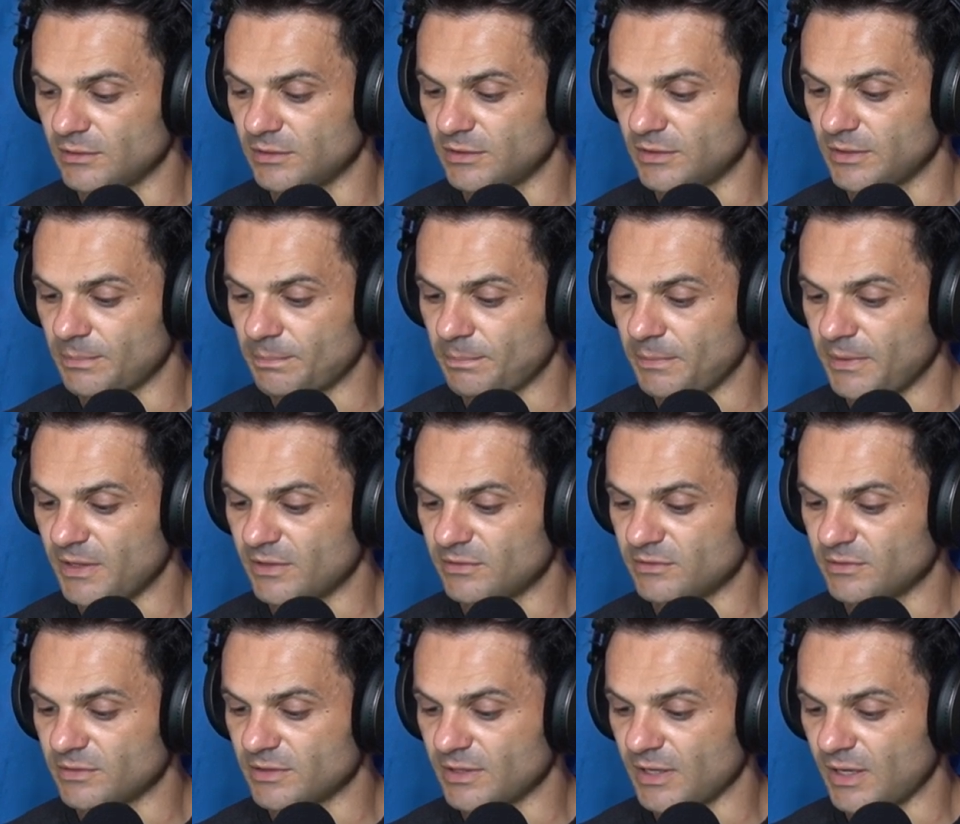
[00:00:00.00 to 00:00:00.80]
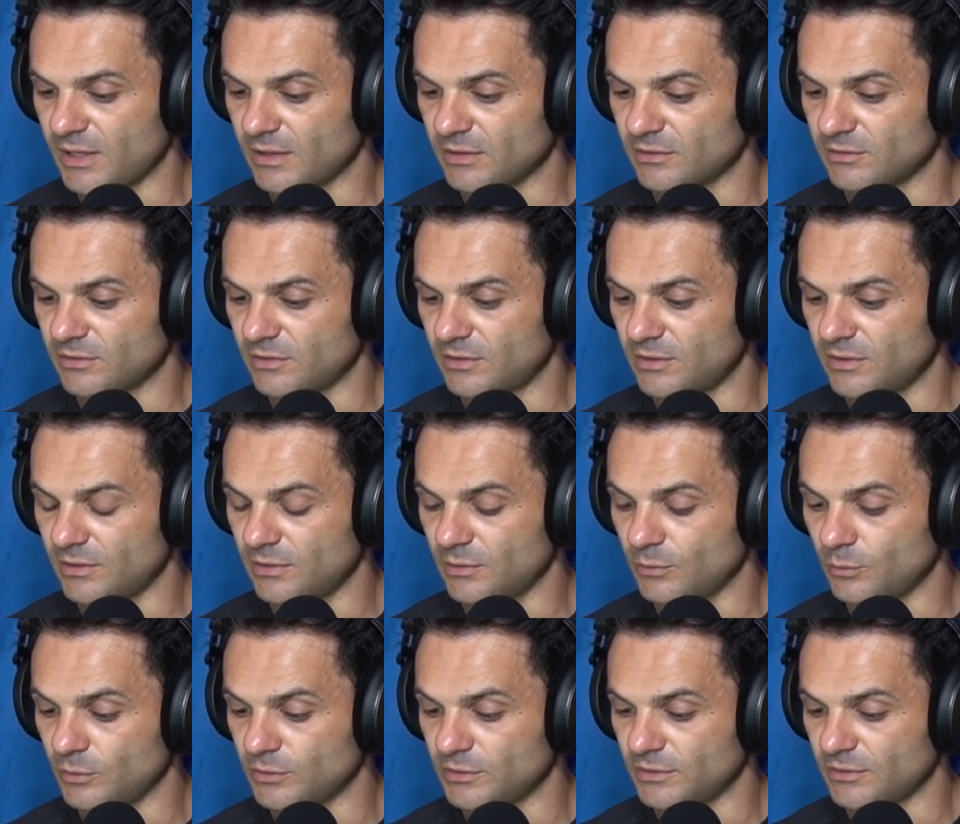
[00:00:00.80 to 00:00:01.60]
The bearded character
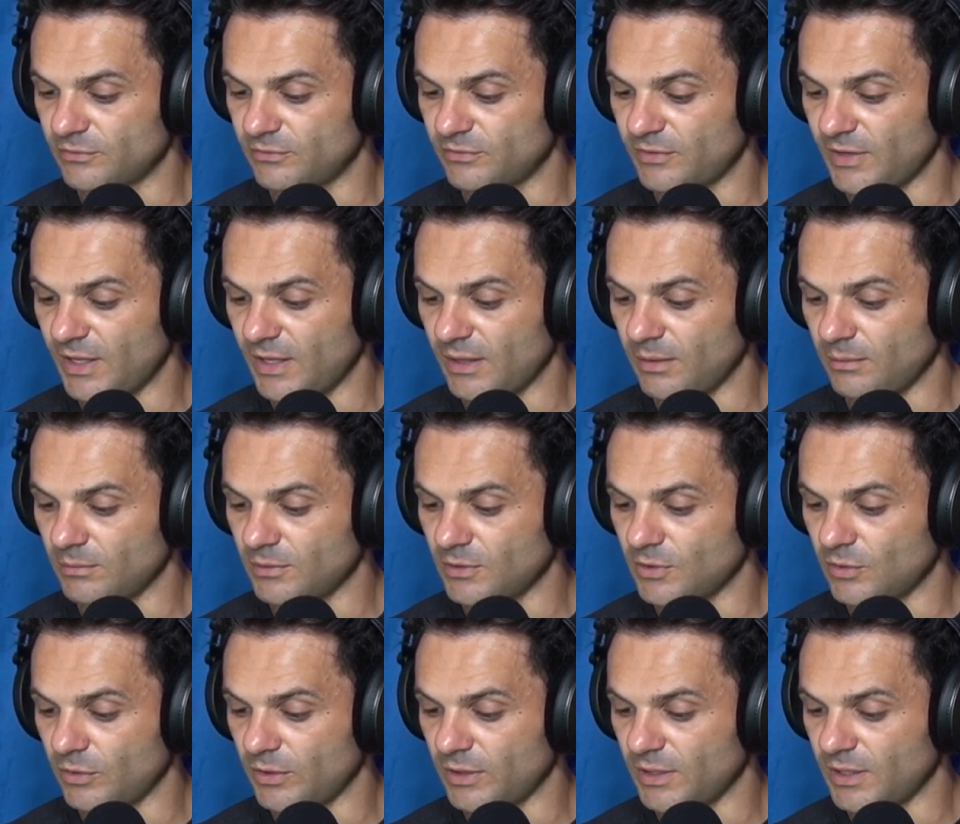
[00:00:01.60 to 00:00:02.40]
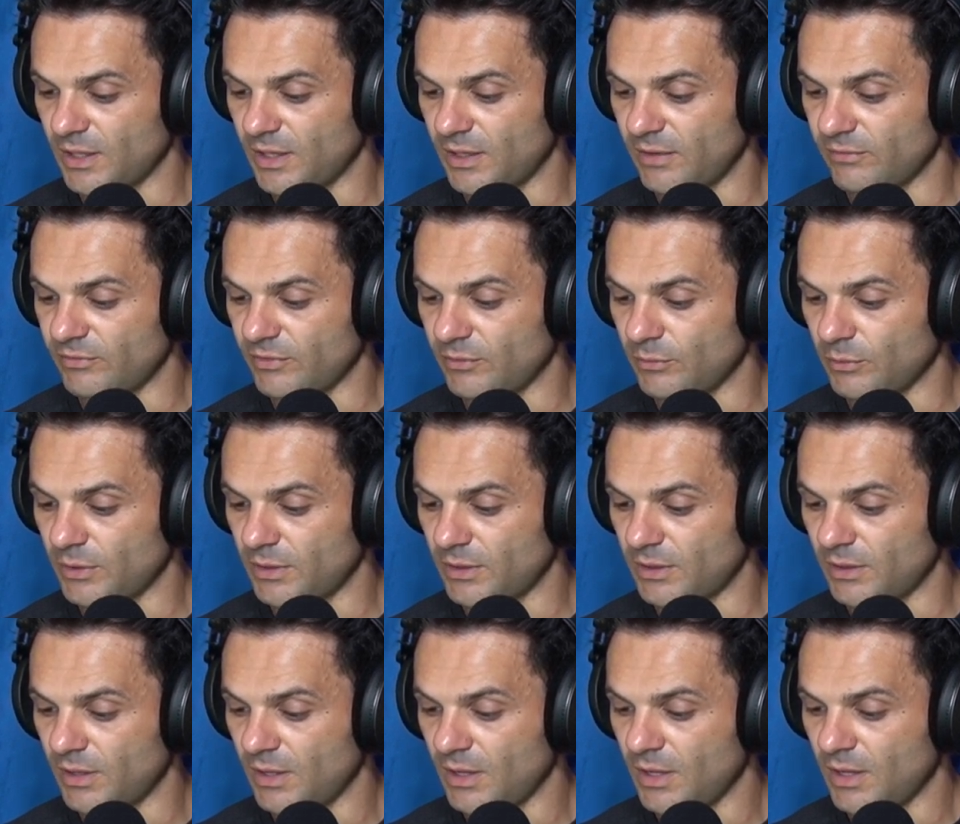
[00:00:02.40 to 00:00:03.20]
with the flame going
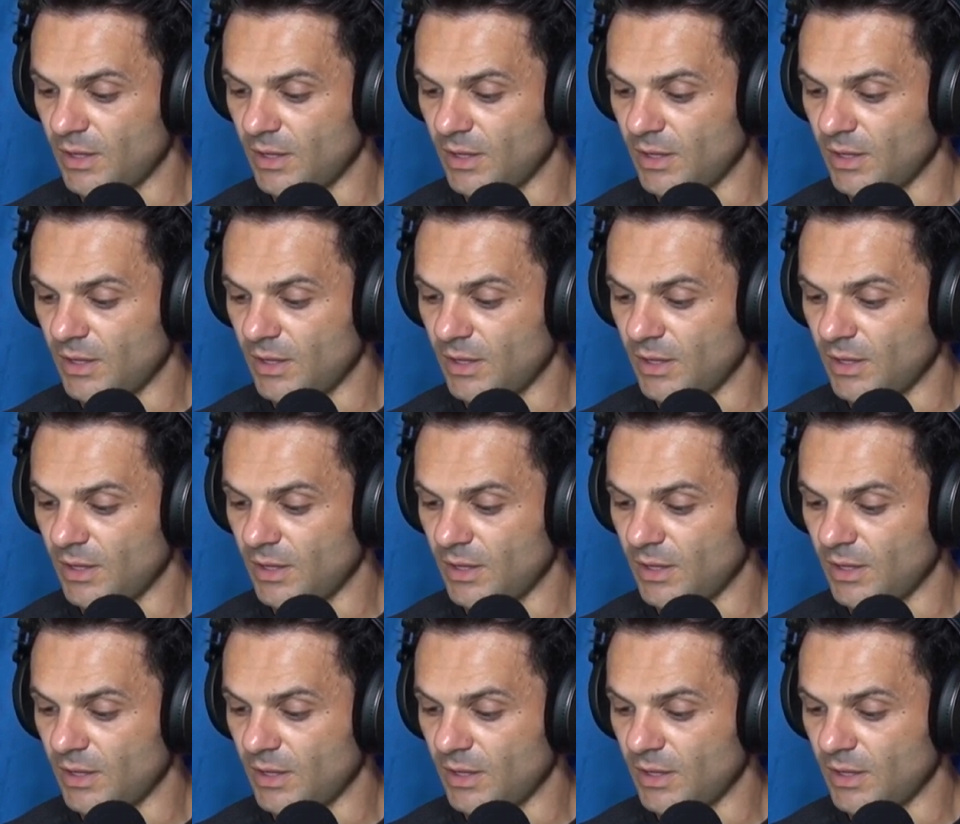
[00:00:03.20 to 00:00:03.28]
everywhere.